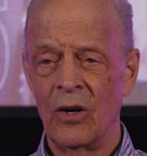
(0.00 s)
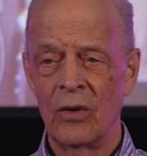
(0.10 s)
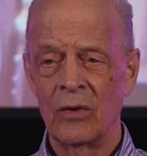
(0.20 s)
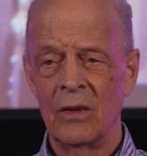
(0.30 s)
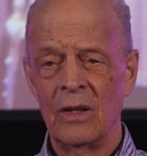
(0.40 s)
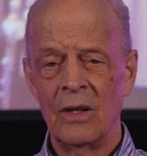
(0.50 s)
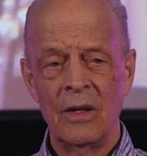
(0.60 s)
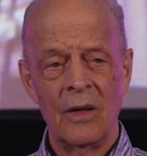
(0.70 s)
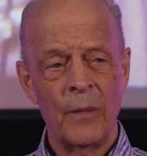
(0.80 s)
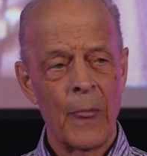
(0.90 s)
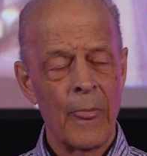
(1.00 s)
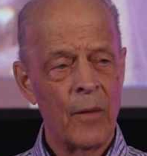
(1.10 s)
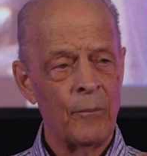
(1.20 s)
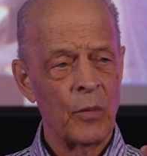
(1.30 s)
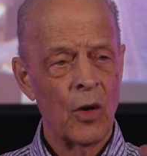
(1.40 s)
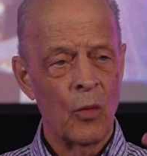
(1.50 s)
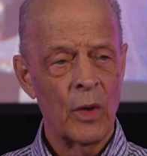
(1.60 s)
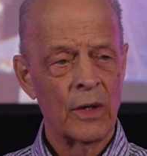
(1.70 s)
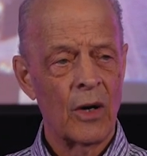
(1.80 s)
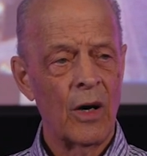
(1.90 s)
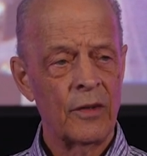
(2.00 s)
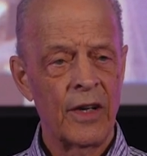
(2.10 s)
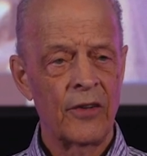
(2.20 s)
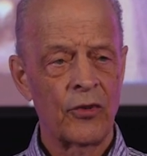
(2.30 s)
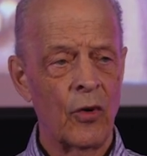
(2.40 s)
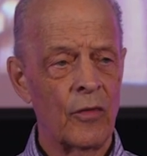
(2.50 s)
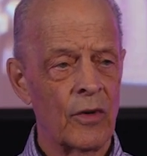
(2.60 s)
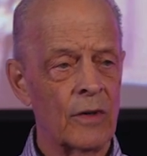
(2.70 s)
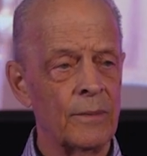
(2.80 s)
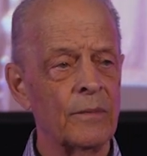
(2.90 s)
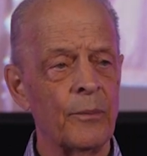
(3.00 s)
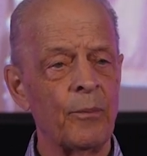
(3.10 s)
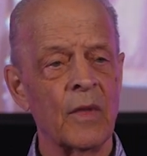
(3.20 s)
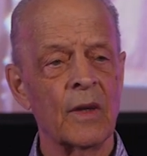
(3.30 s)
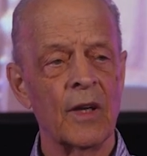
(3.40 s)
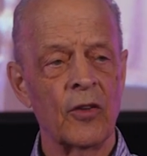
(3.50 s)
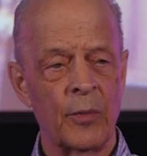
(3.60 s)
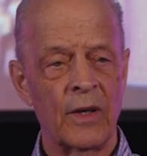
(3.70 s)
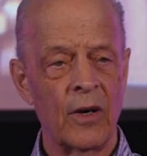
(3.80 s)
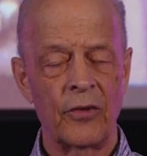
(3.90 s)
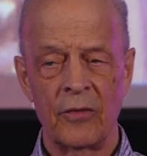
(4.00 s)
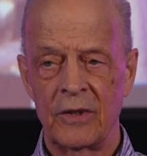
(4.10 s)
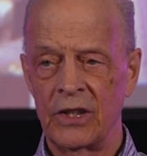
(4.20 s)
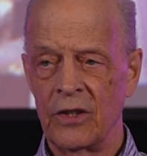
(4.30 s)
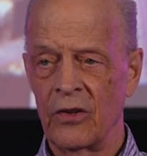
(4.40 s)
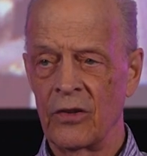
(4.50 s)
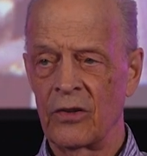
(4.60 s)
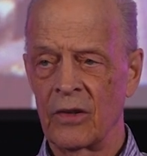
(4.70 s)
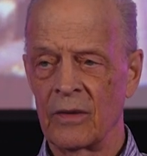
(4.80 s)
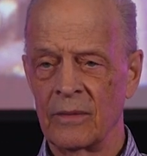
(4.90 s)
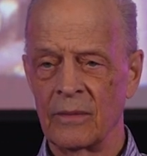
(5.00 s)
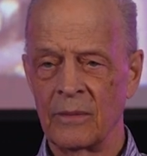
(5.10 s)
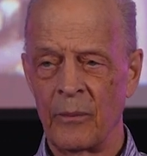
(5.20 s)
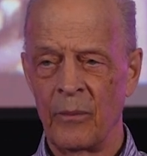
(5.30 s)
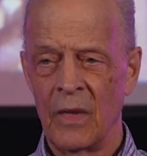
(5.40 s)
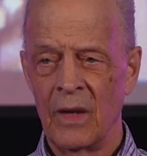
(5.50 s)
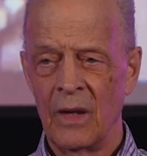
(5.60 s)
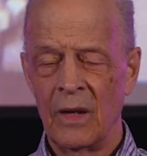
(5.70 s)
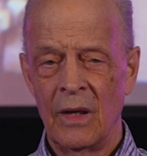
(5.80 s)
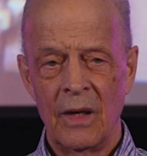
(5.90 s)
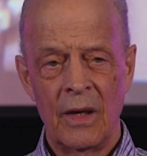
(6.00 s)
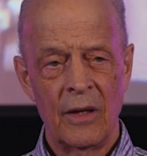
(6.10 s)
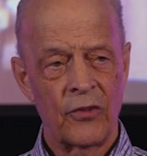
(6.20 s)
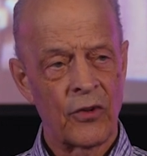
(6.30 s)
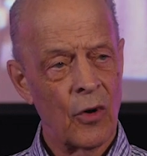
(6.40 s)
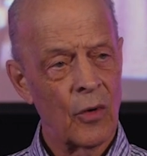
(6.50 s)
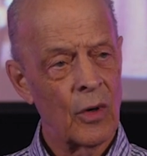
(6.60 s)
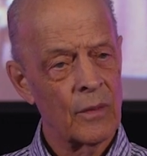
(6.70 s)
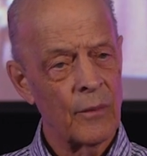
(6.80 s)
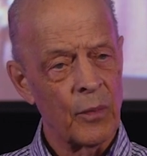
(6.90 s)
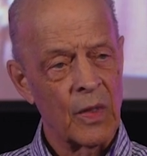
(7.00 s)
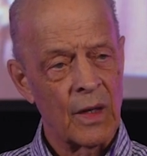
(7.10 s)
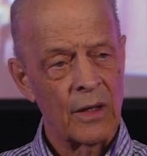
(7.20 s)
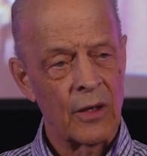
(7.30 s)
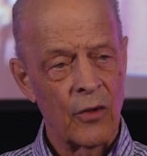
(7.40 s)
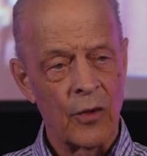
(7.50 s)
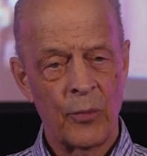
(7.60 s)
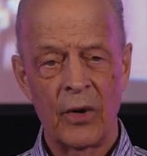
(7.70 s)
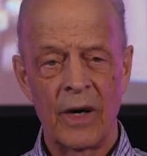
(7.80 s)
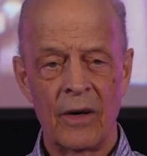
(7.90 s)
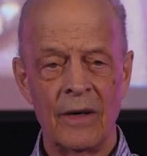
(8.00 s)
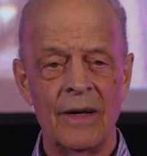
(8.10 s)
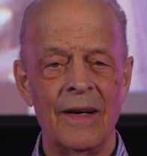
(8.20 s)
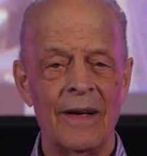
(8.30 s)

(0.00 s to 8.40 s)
know, when God takes over, it's because of Jesus. And so, you know, the prayer